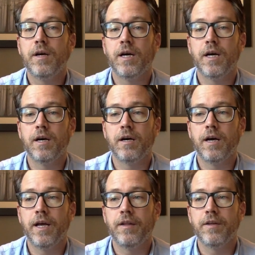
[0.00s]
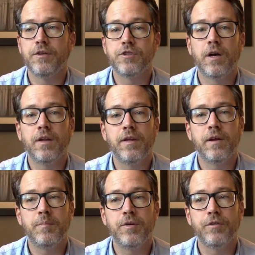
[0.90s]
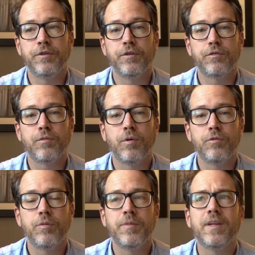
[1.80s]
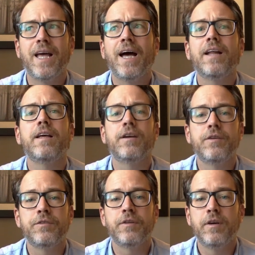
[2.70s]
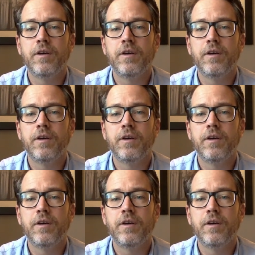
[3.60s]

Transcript: uh, and that John then appears in the throne room, that that is